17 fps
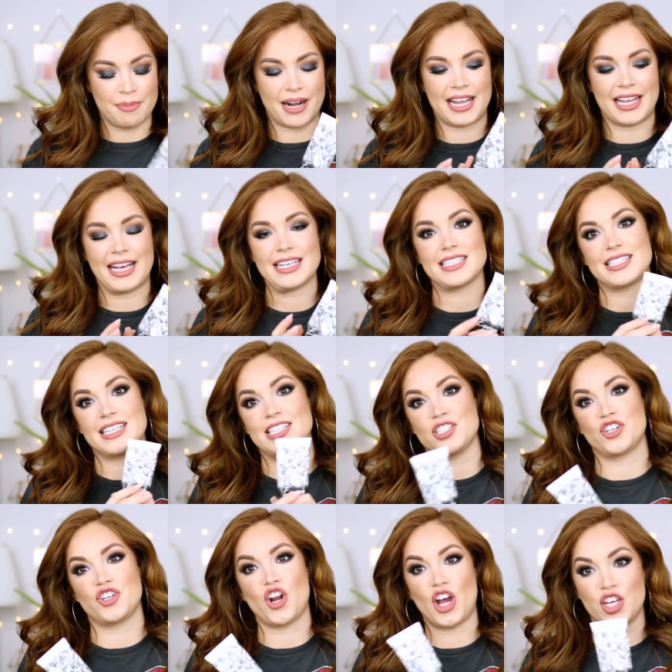but I guess
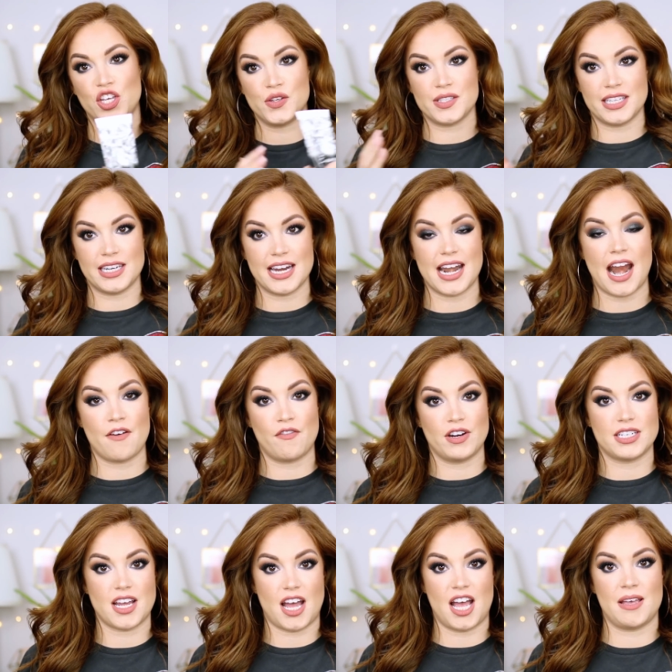because you're not using it
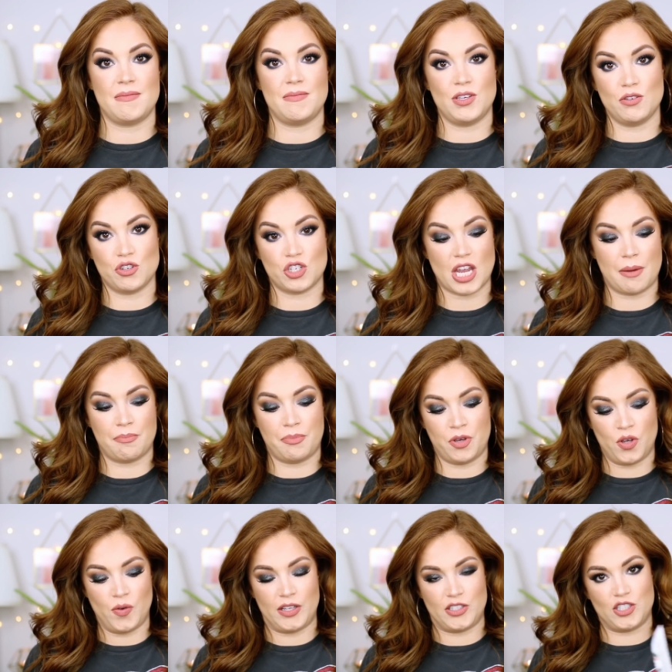every time you shampoo,